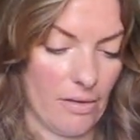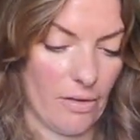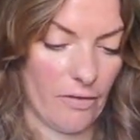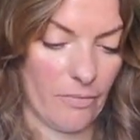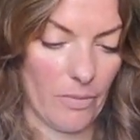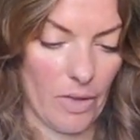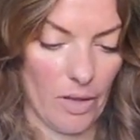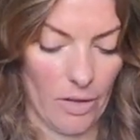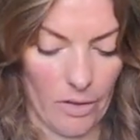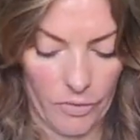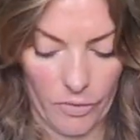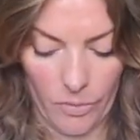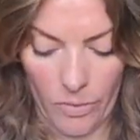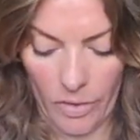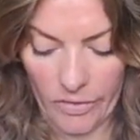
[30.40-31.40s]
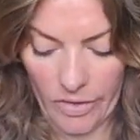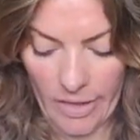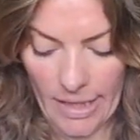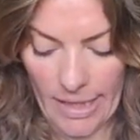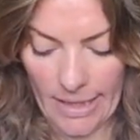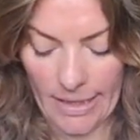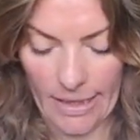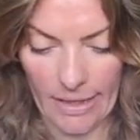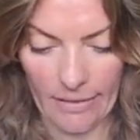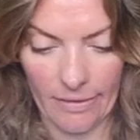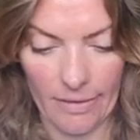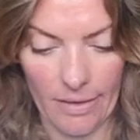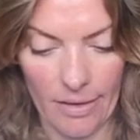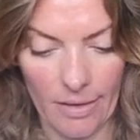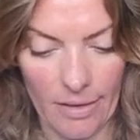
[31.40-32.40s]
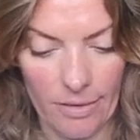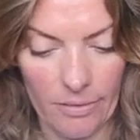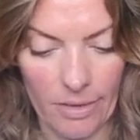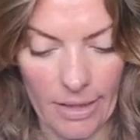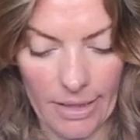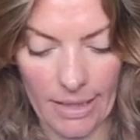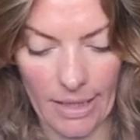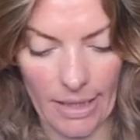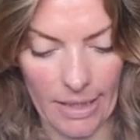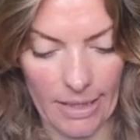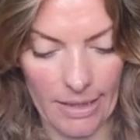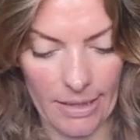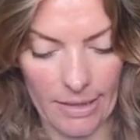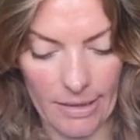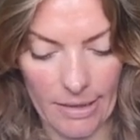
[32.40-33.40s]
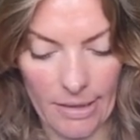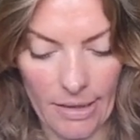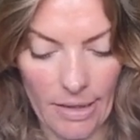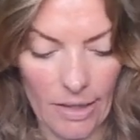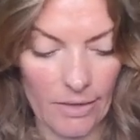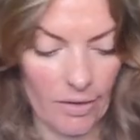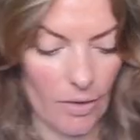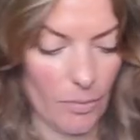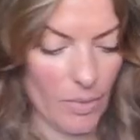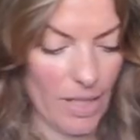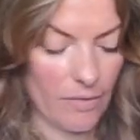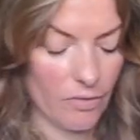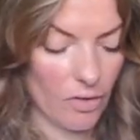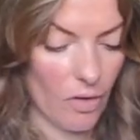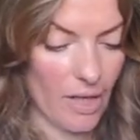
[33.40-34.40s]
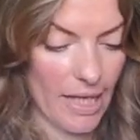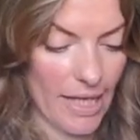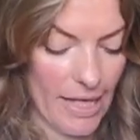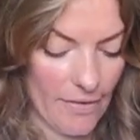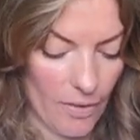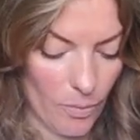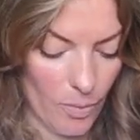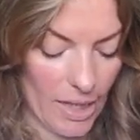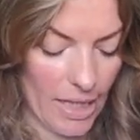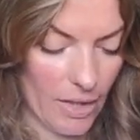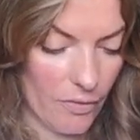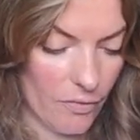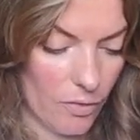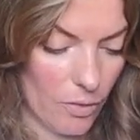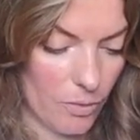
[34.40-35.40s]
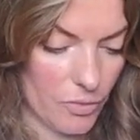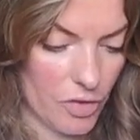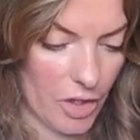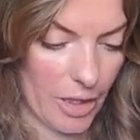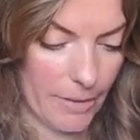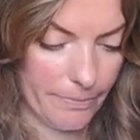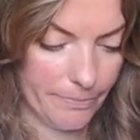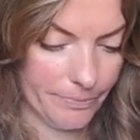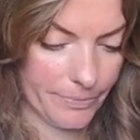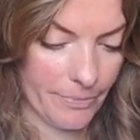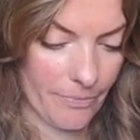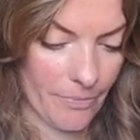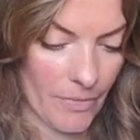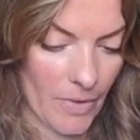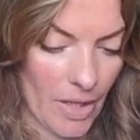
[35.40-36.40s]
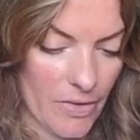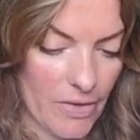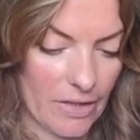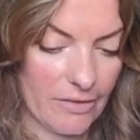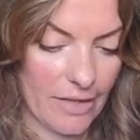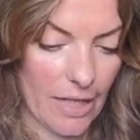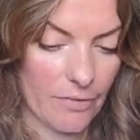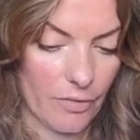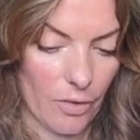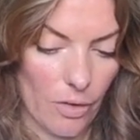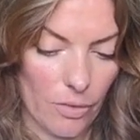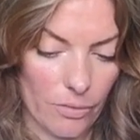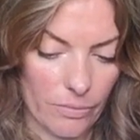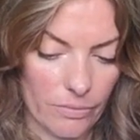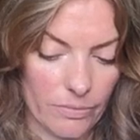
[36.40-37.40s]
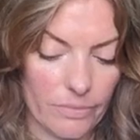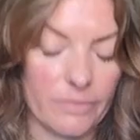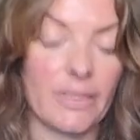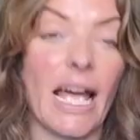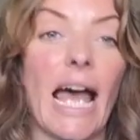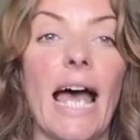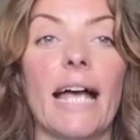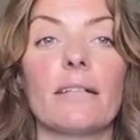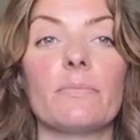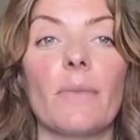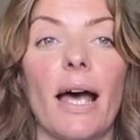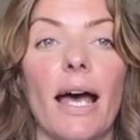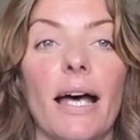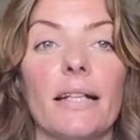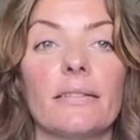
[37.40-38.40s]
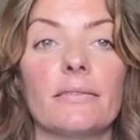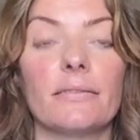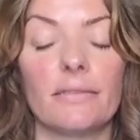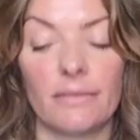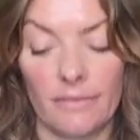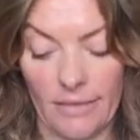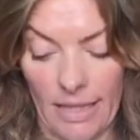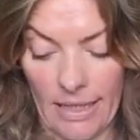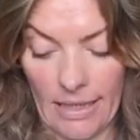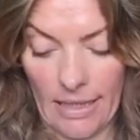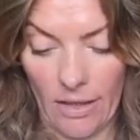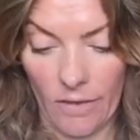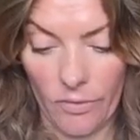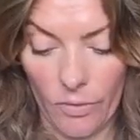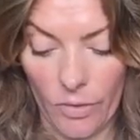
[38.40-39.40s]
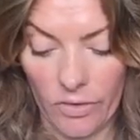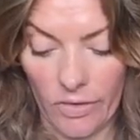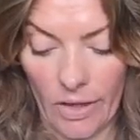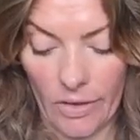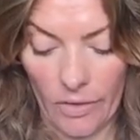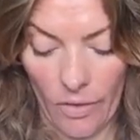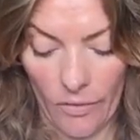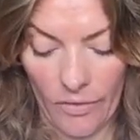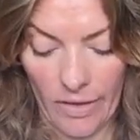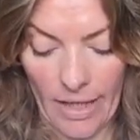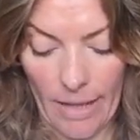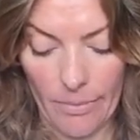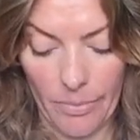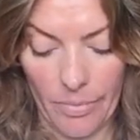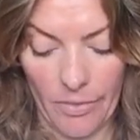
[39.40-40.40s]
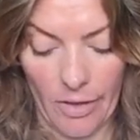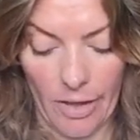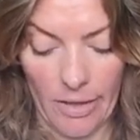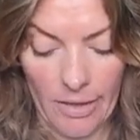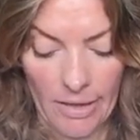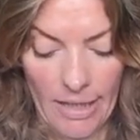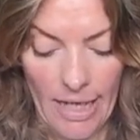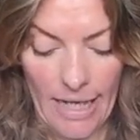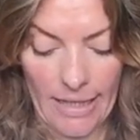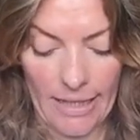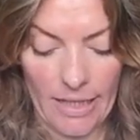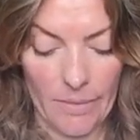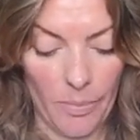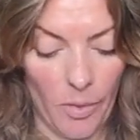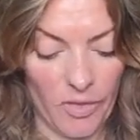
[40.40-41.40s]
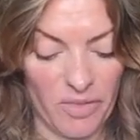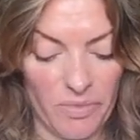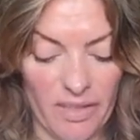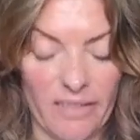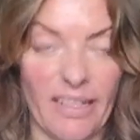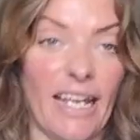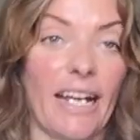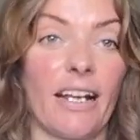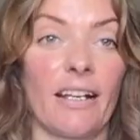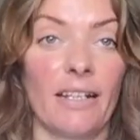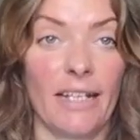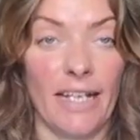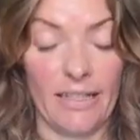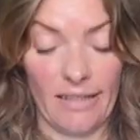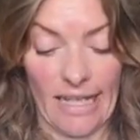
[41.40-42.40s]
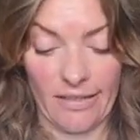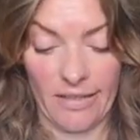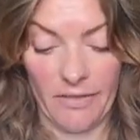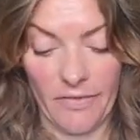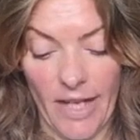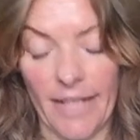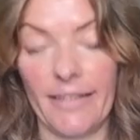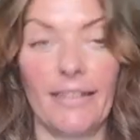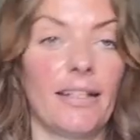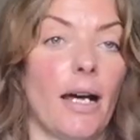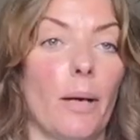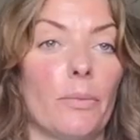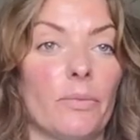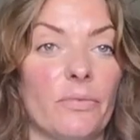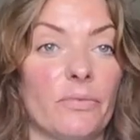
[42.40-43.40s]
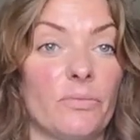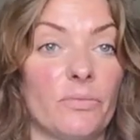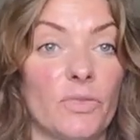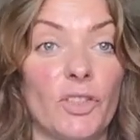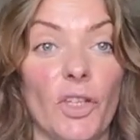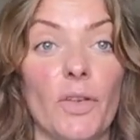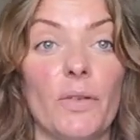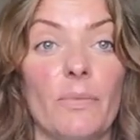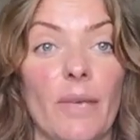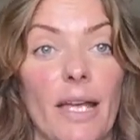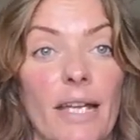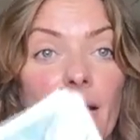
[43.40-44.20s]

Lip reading: of March? What do they need to know? Okay, so we've got here the Wheel of Fortune, the Devil, the Hangman, and then I've also got the Emperor, and at the bottom of the deck it's actually facing up to me